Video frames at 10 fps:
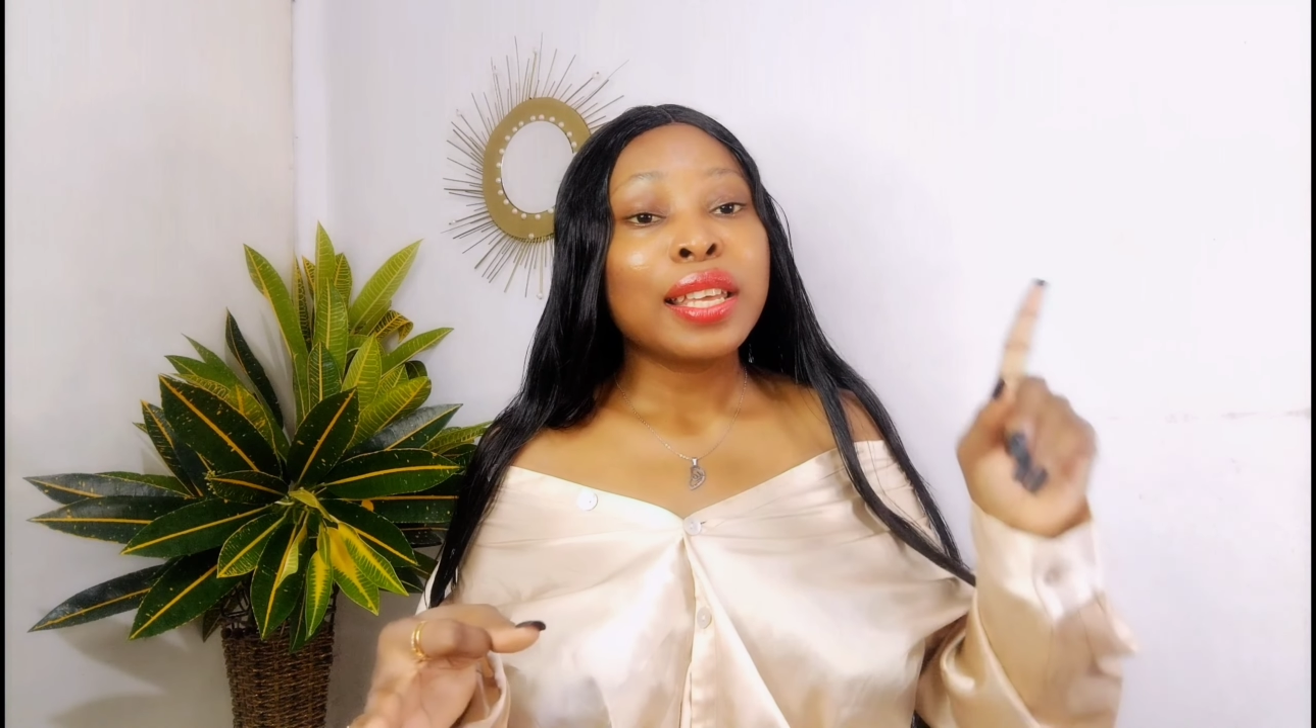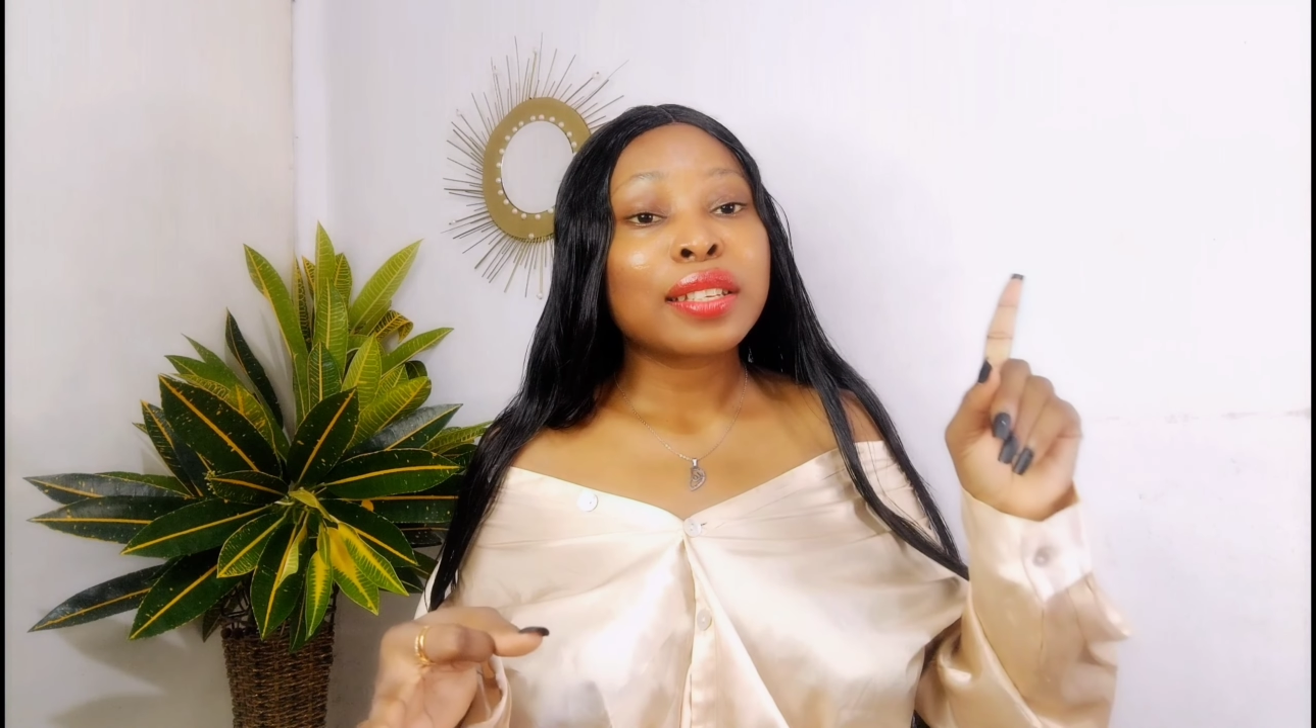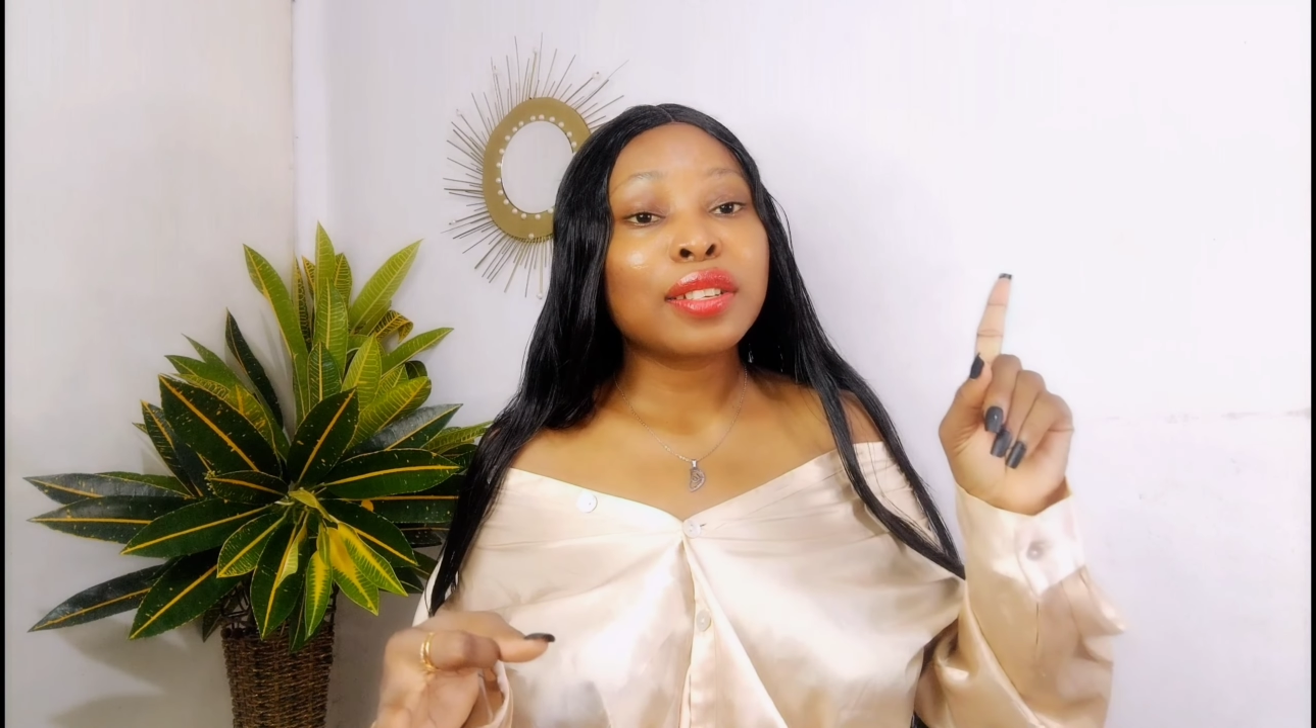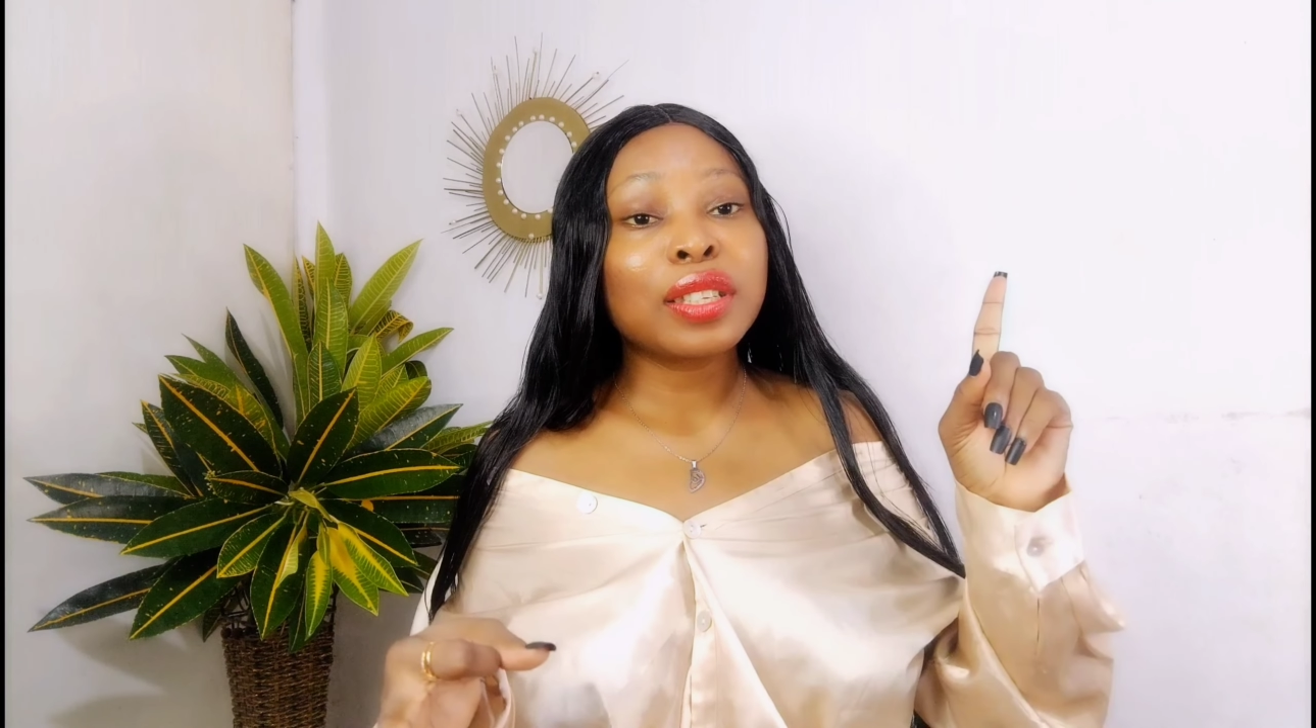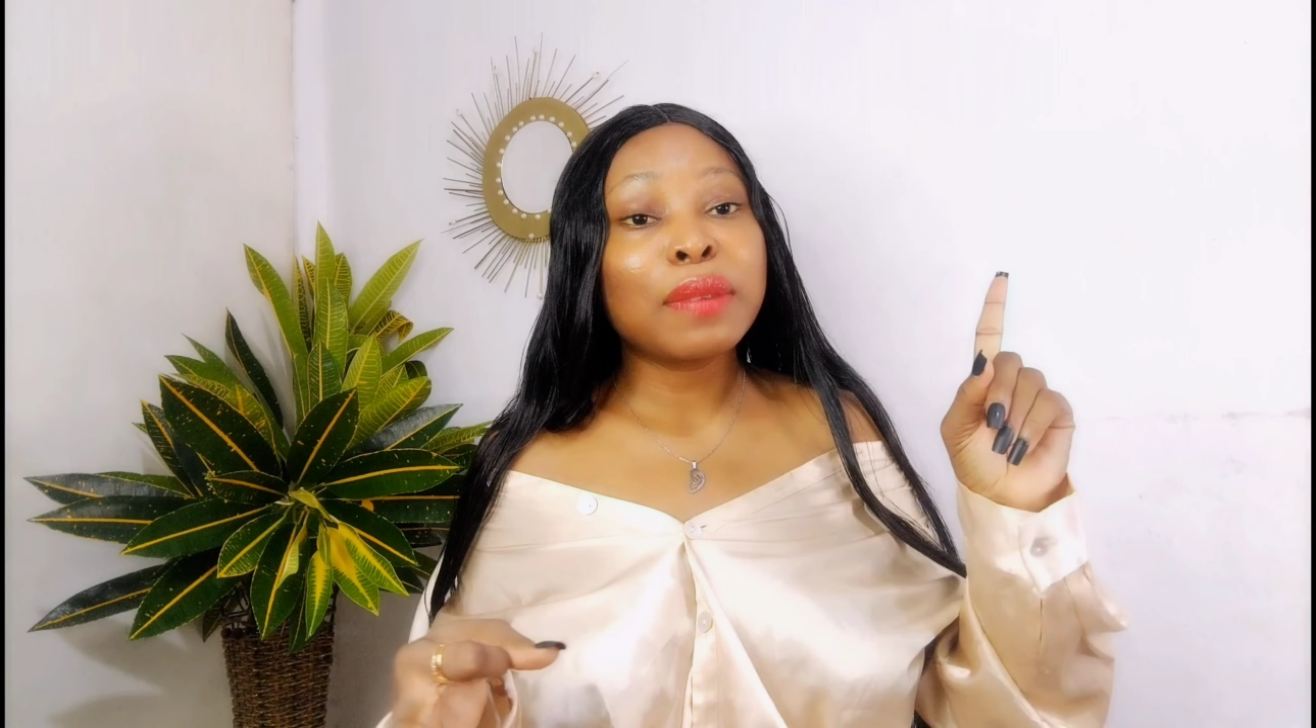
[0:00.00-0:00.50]

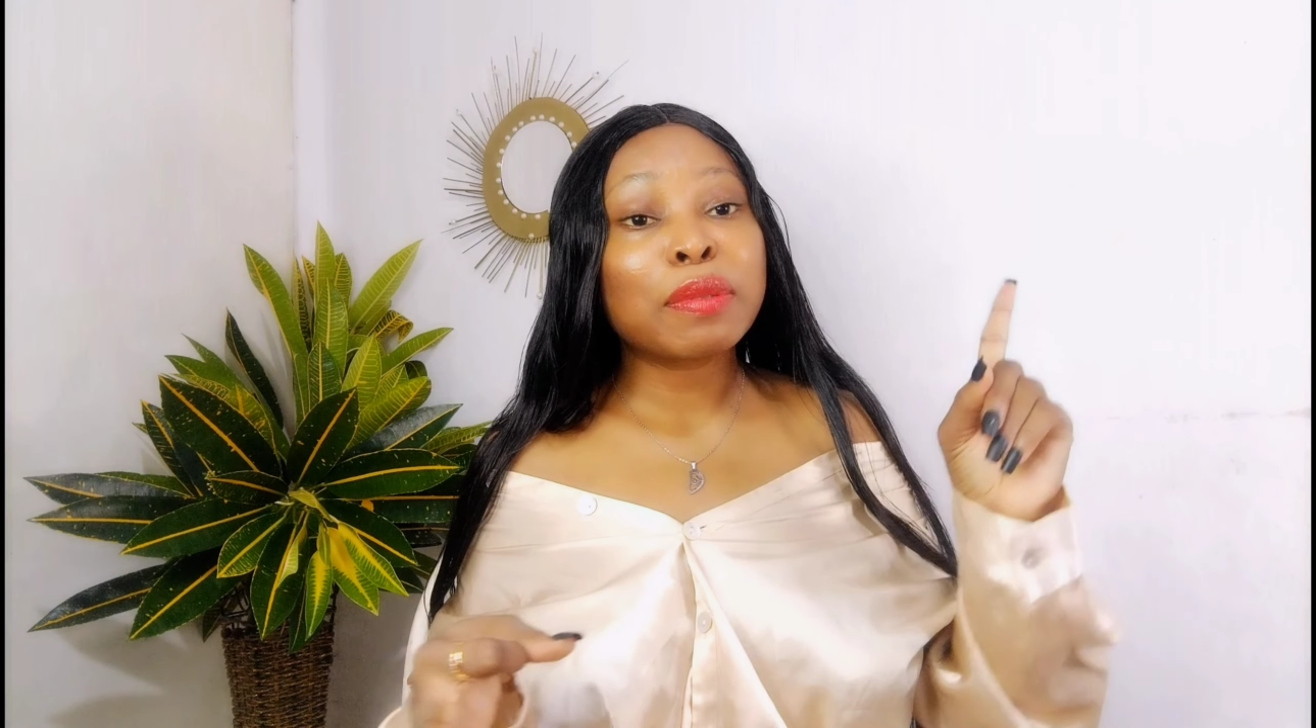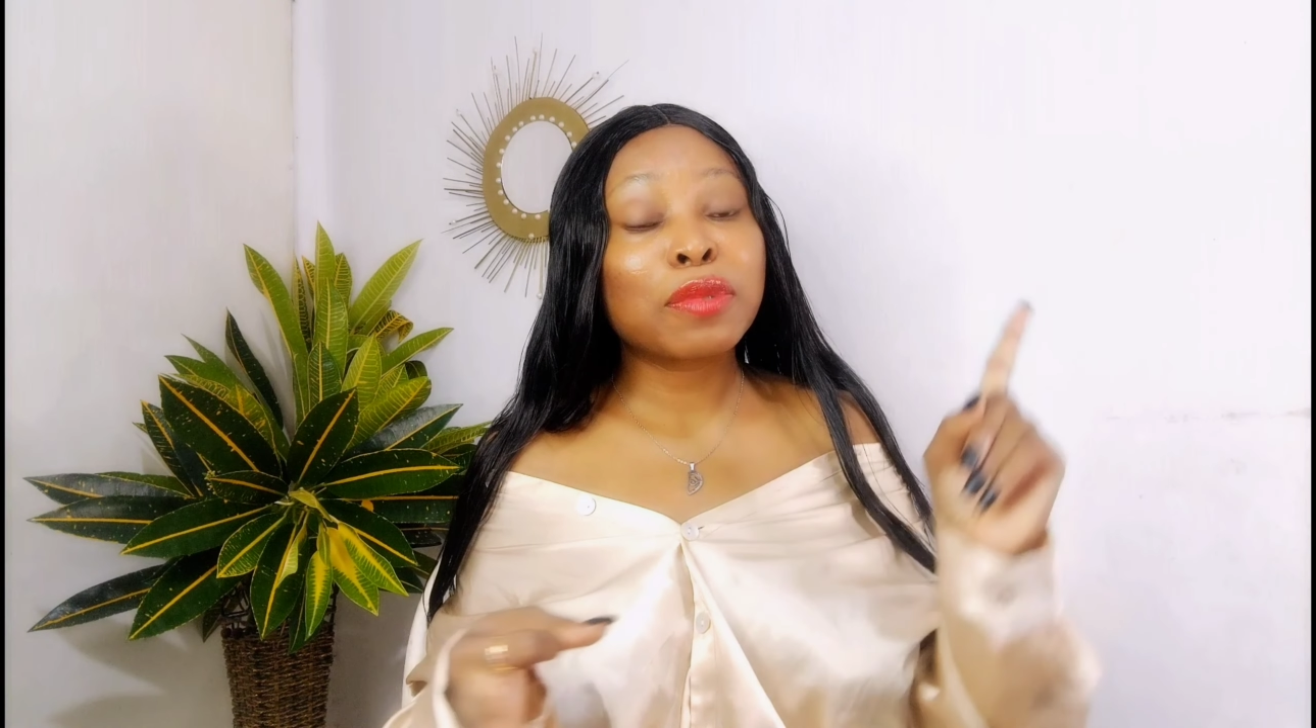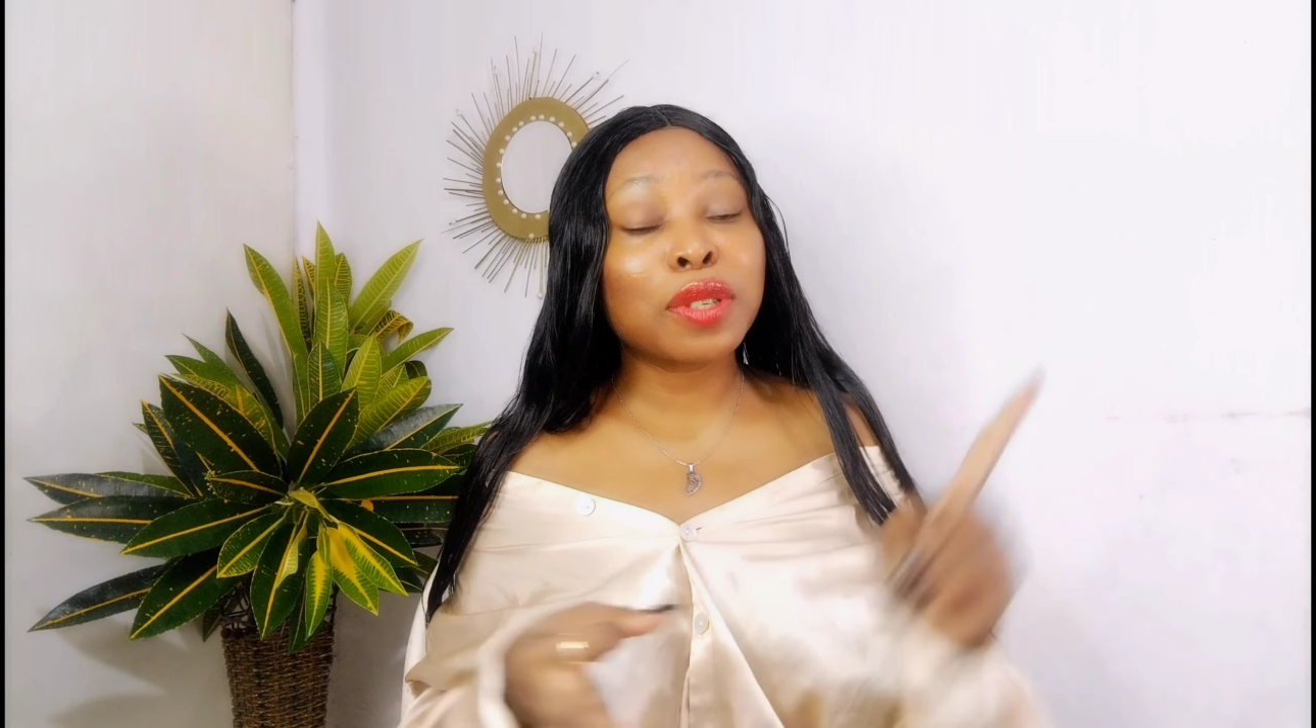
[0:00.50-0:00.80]
it's going to help remove